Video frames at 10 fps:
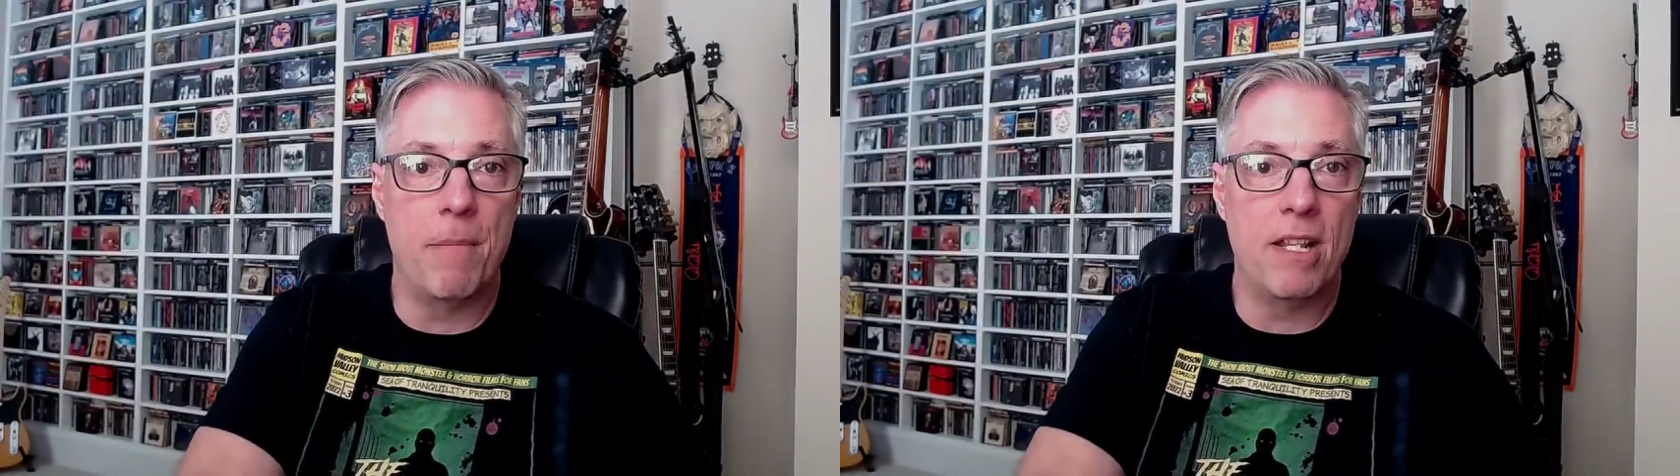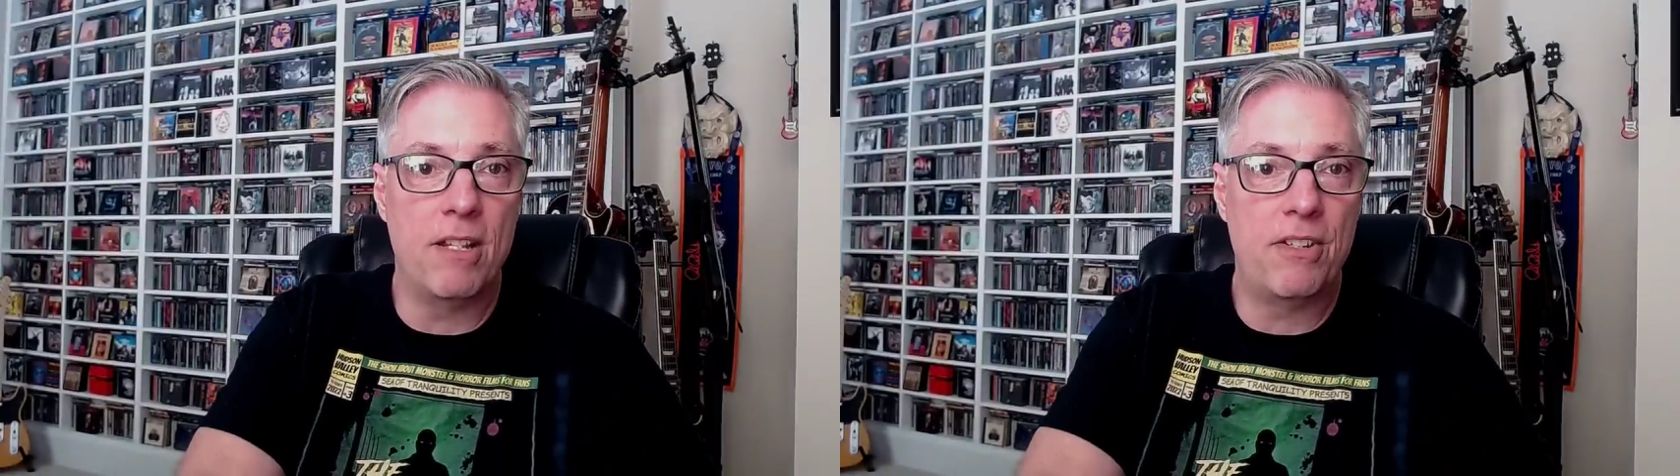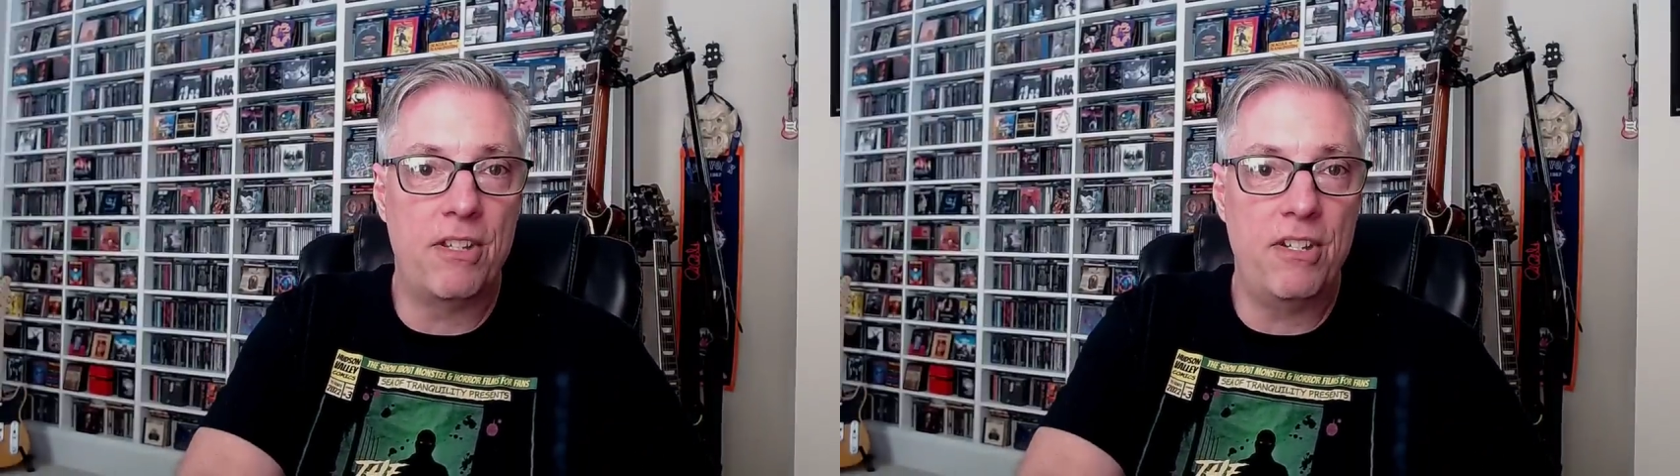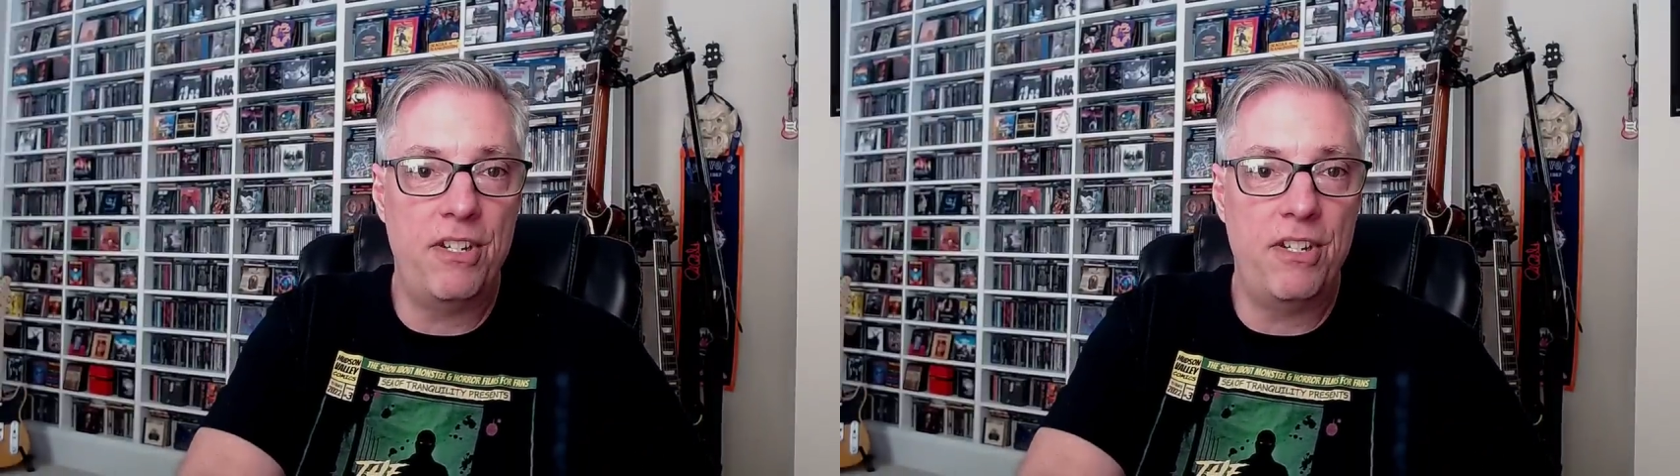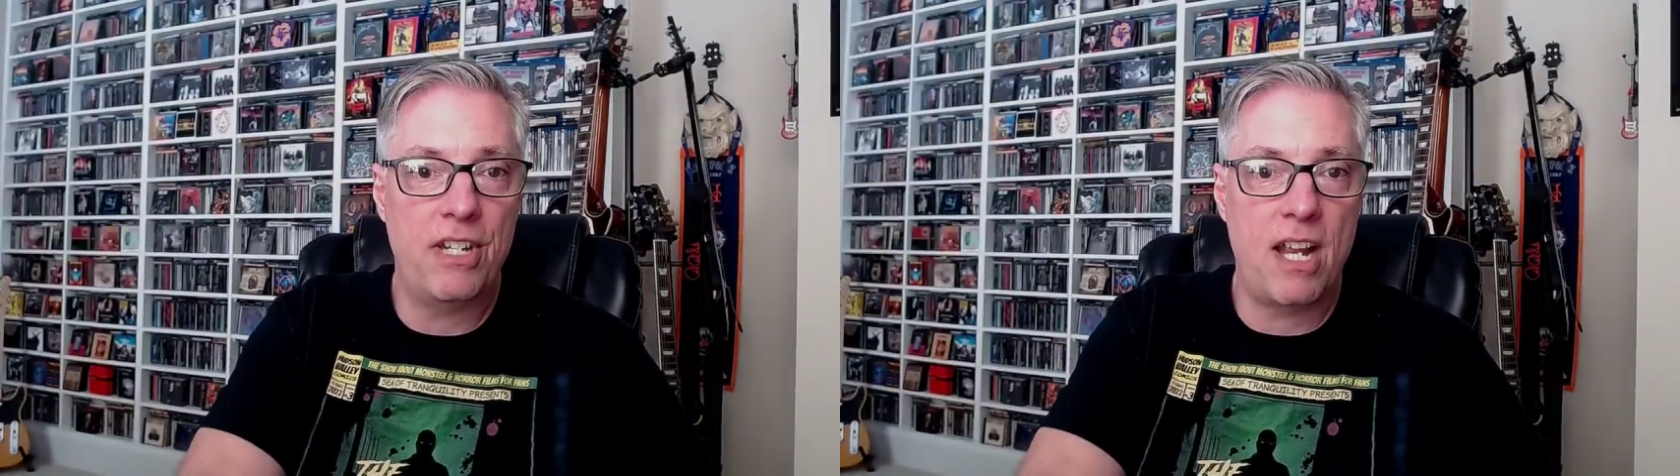I mean, this
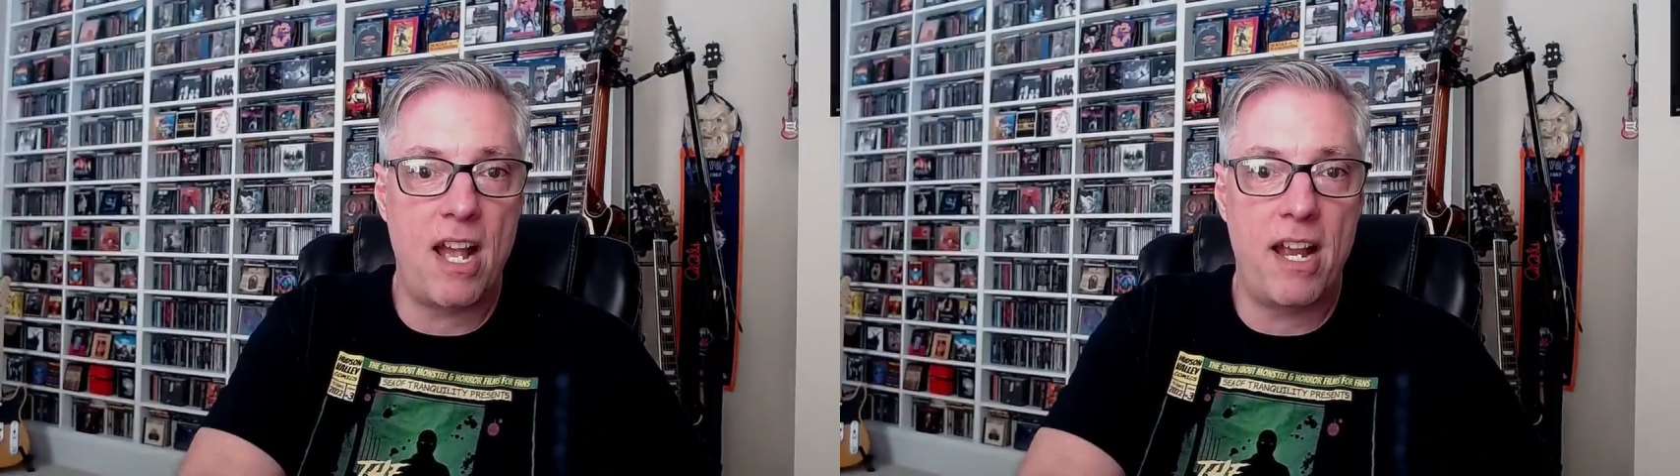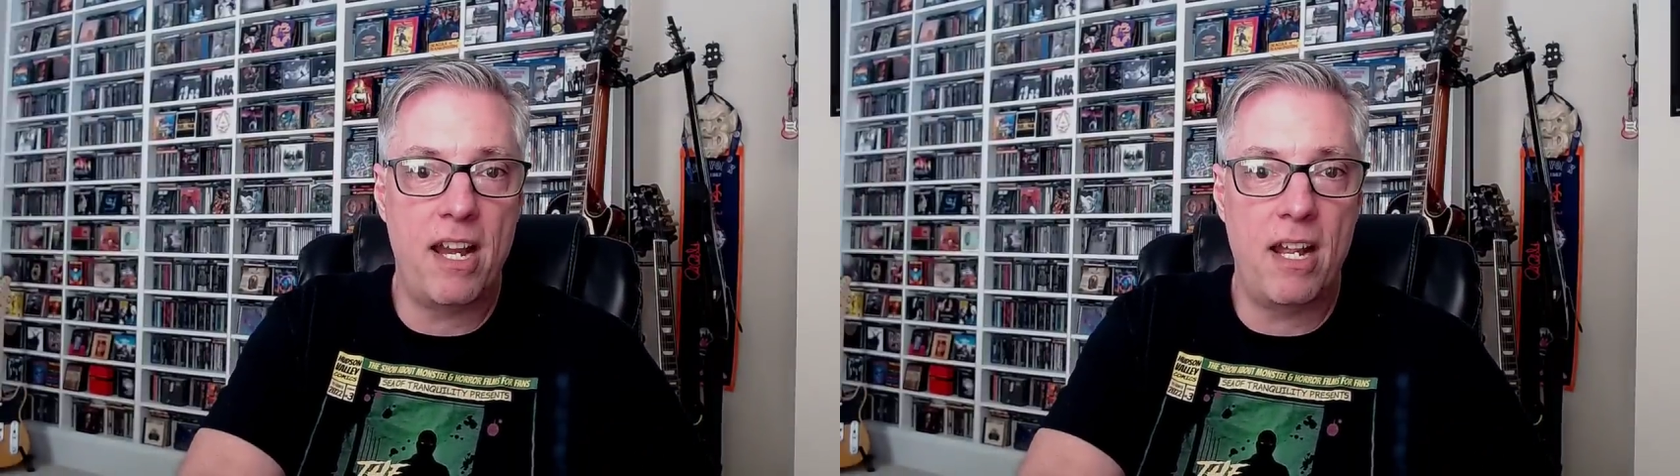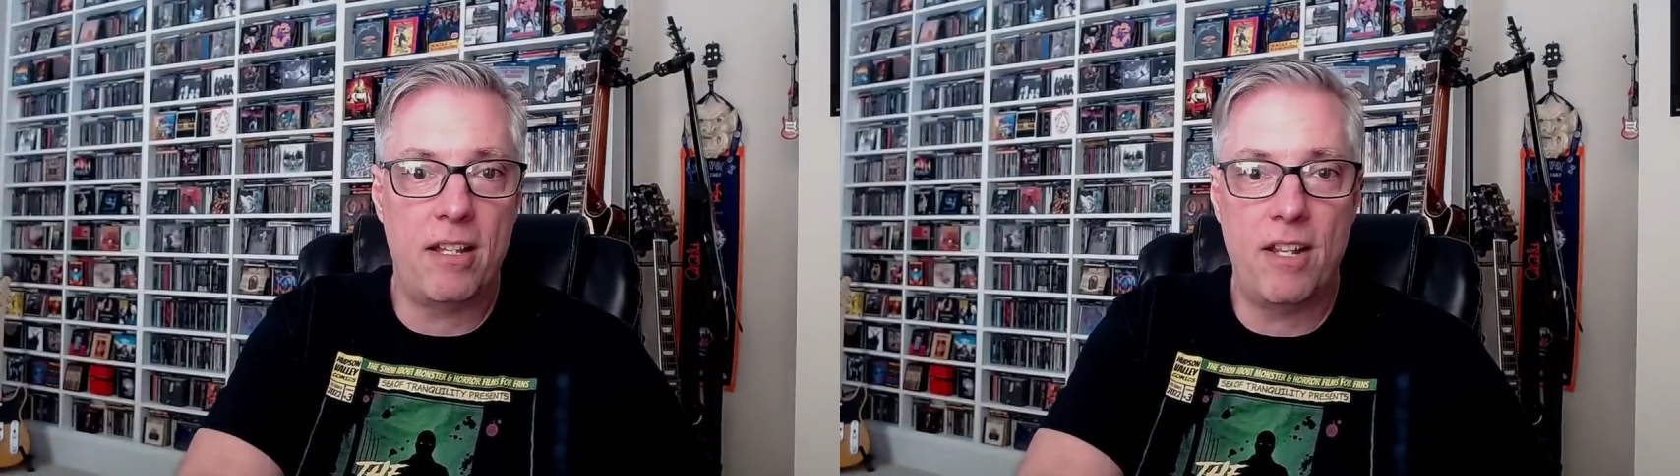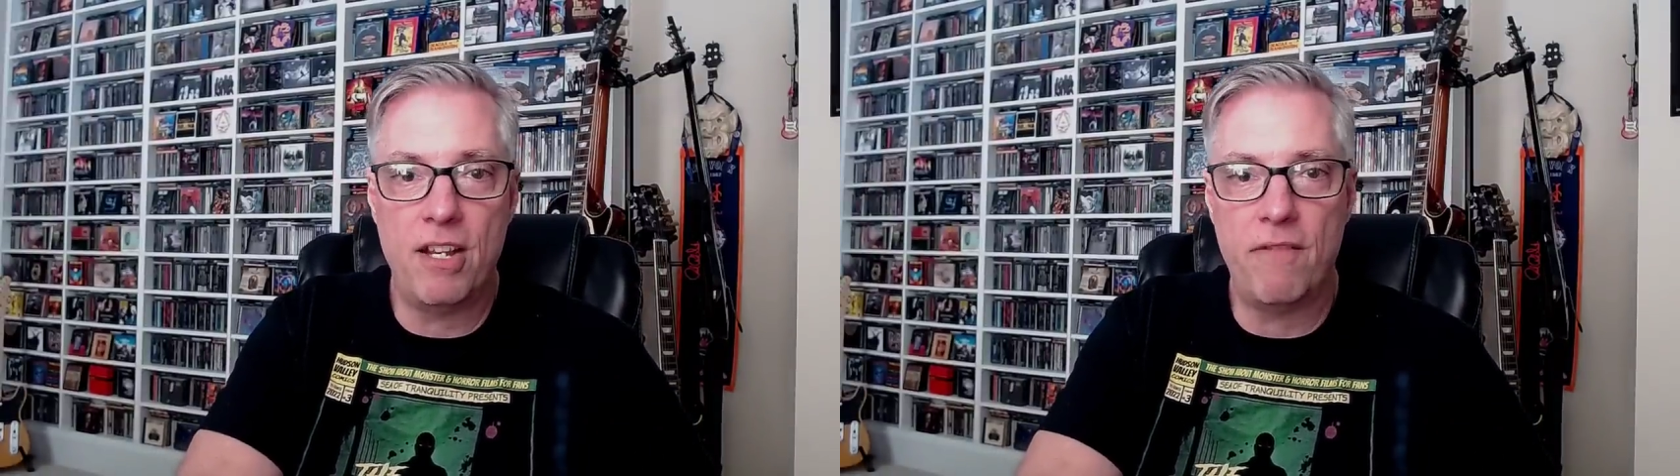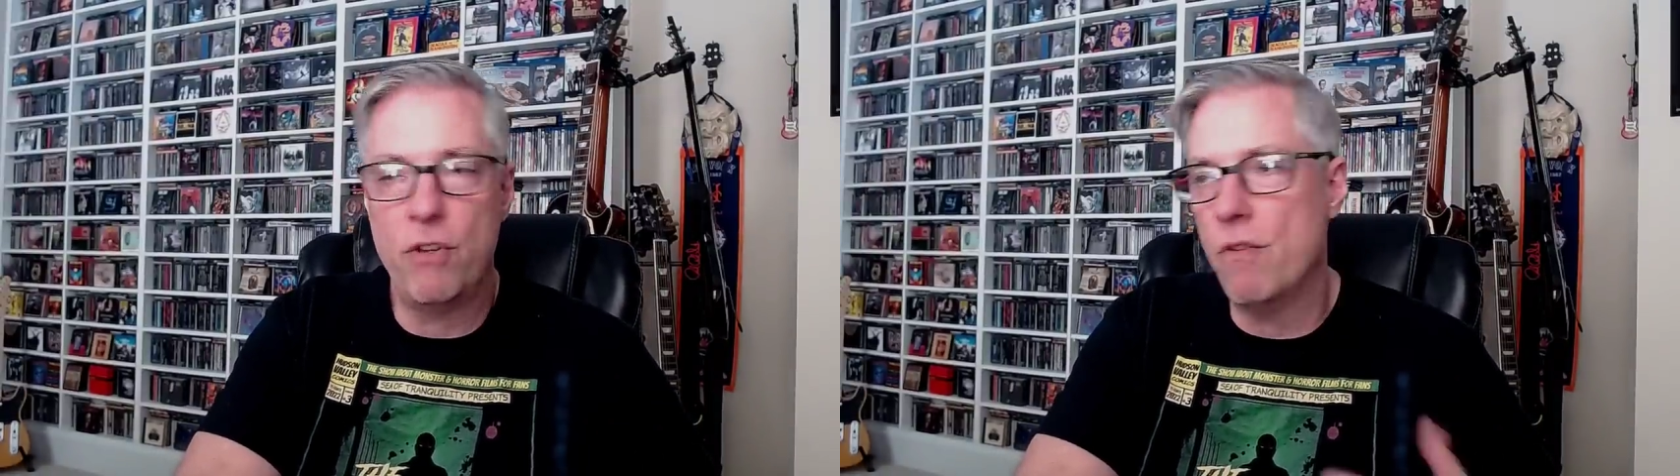this is a guy. I
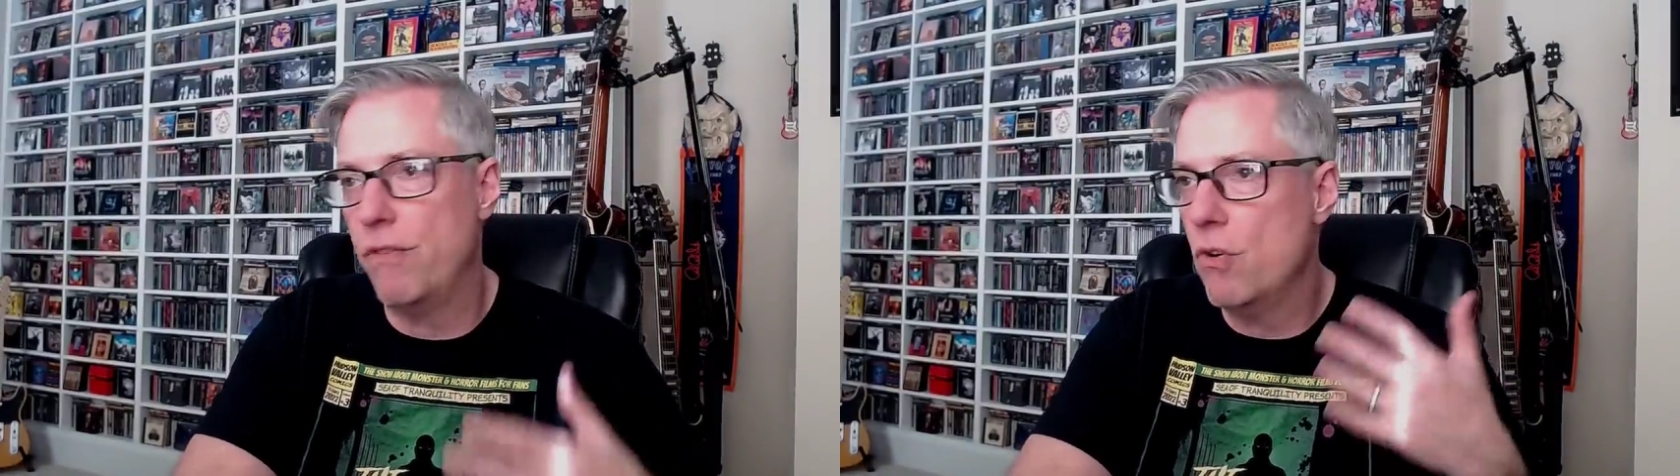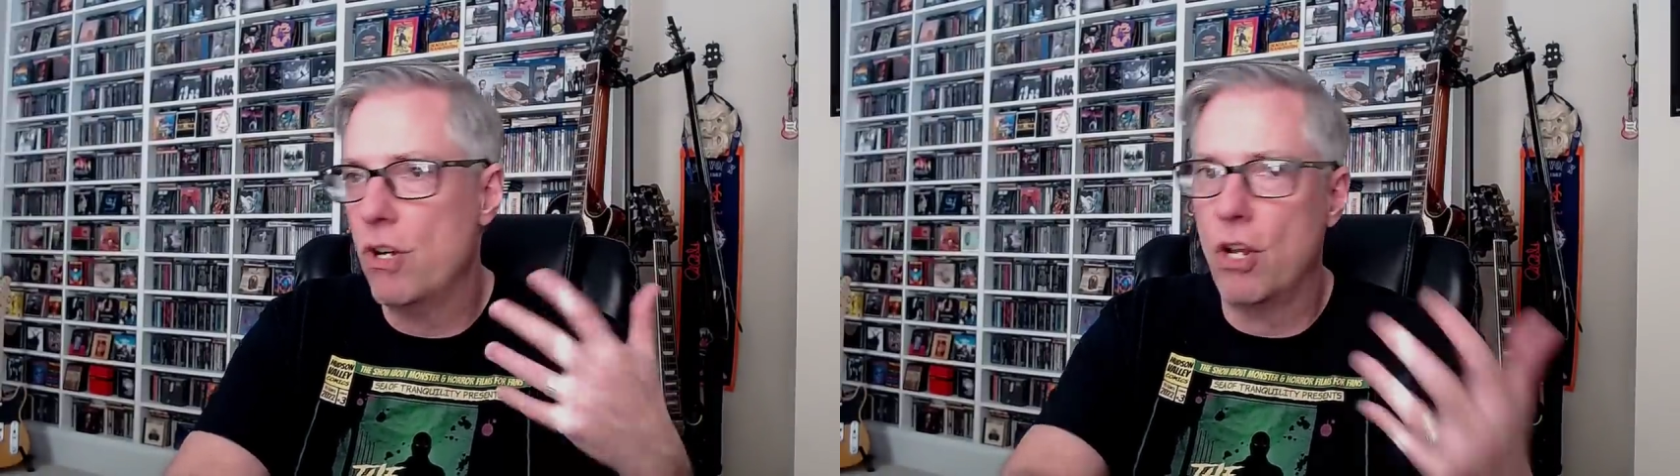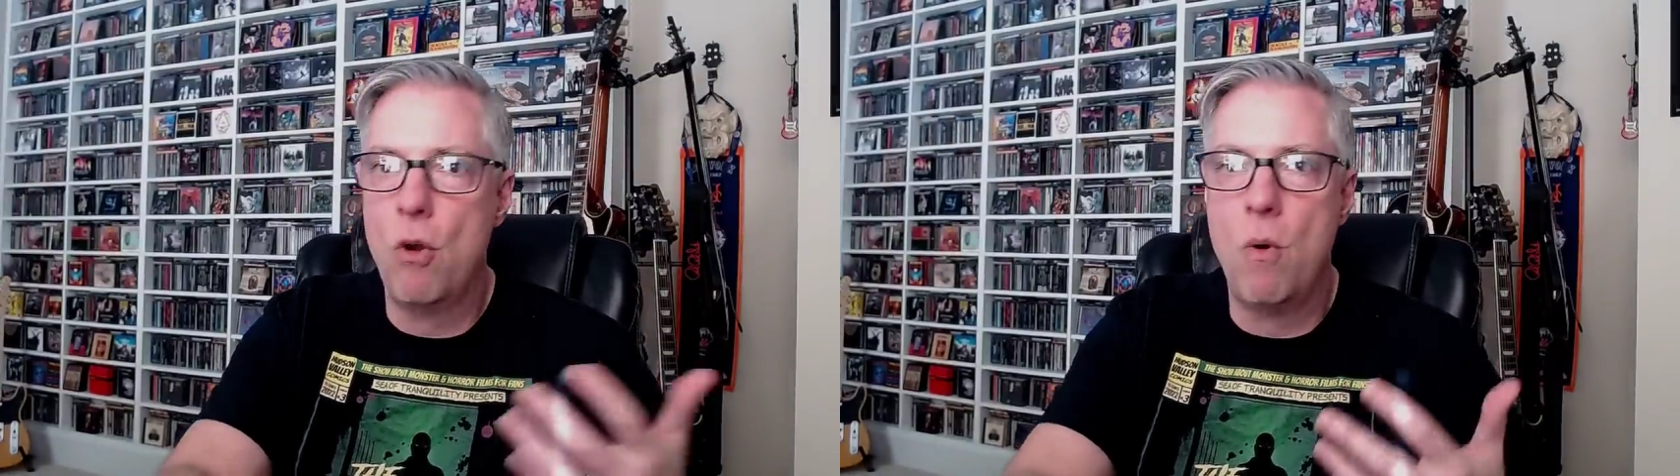think if you if you were to go